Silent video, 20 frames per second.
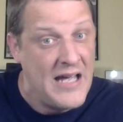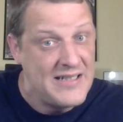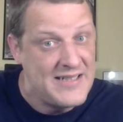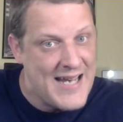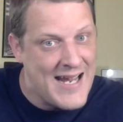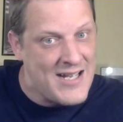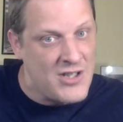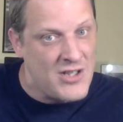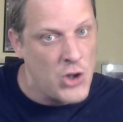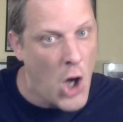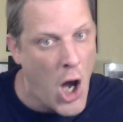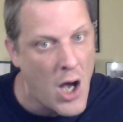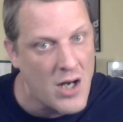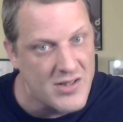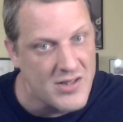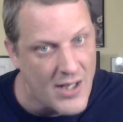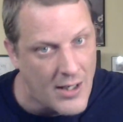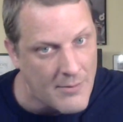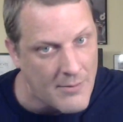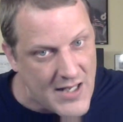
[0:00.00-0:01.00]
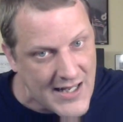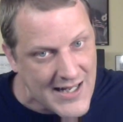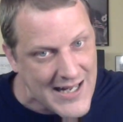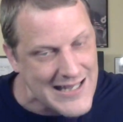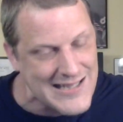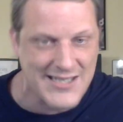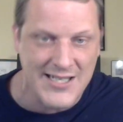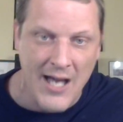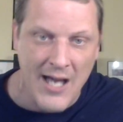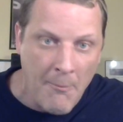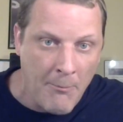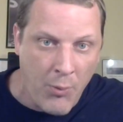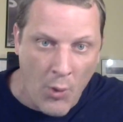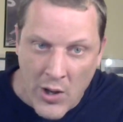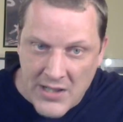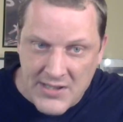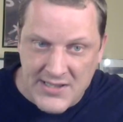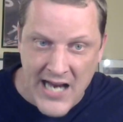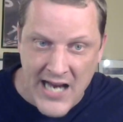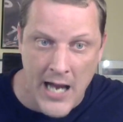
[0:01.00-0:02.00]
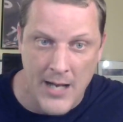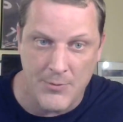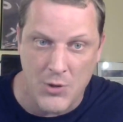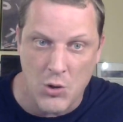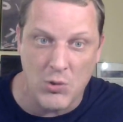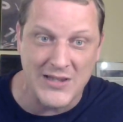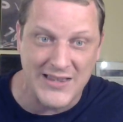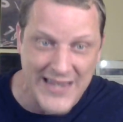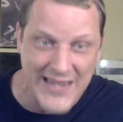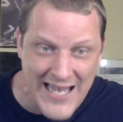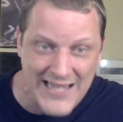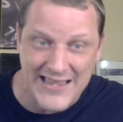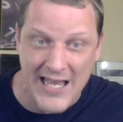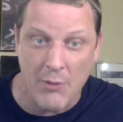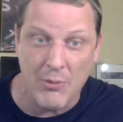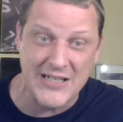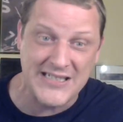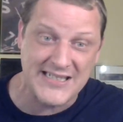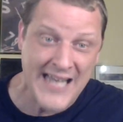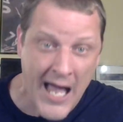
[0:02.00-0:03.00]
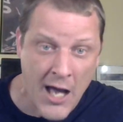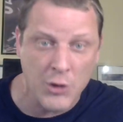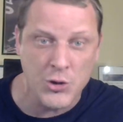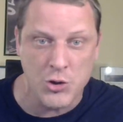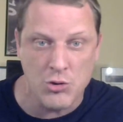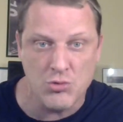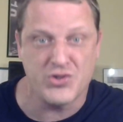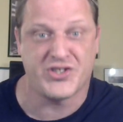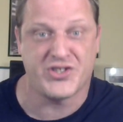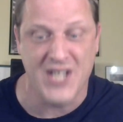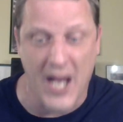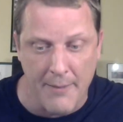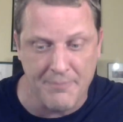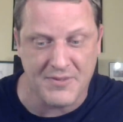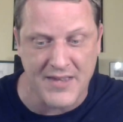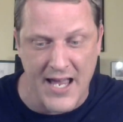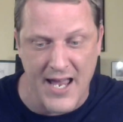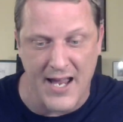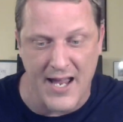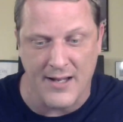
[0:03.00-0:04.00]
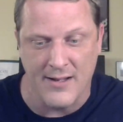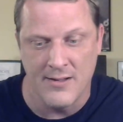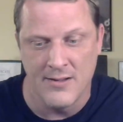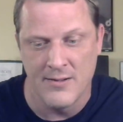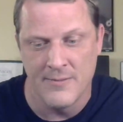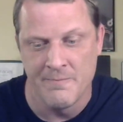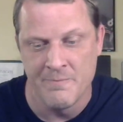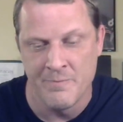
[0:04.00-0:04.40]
Ding dong, dumb dick, at some point in time, you would think that would tell you something.